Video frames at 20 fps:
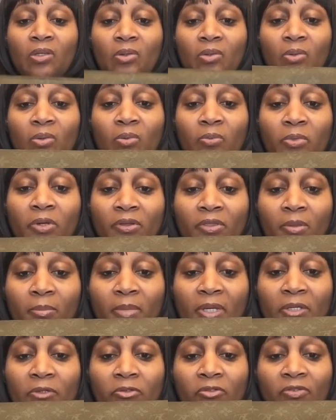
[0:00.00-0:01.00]
with a
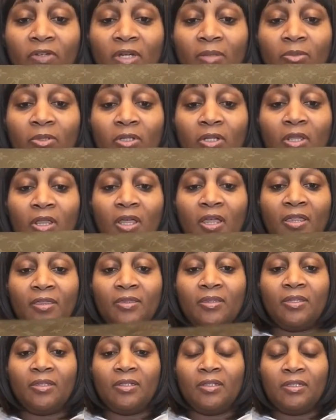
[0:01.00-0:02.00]
microfiber cloth
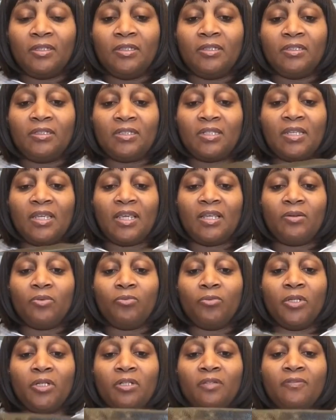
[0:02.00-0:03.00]
to get
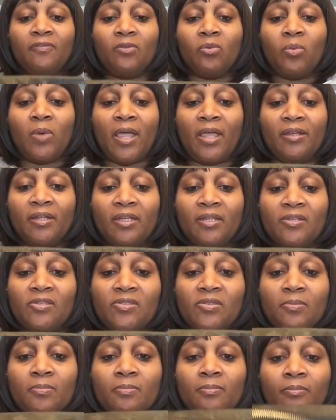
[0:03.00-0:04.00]
rid of the wetness.
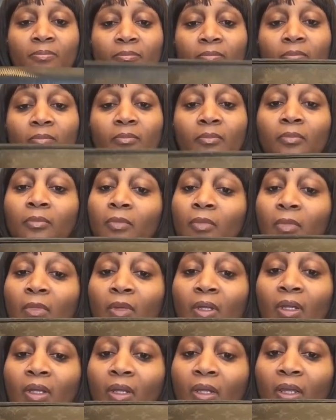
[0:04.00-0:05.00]

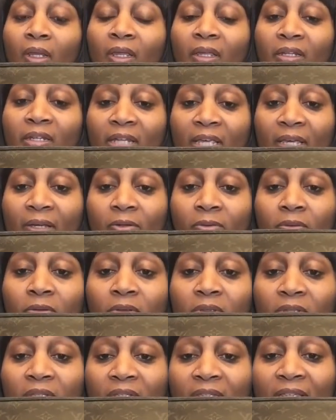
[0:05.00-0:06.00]
And now
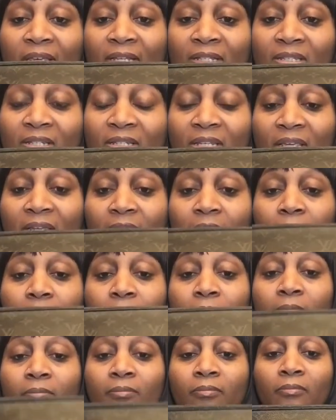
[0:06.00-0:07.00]
that that's done,
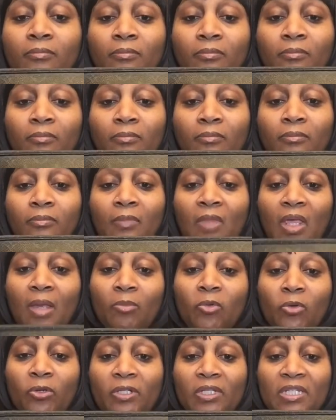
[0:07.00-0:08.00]
I'm
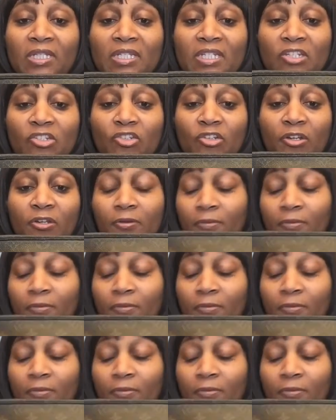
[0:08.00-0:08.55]
going to condition it.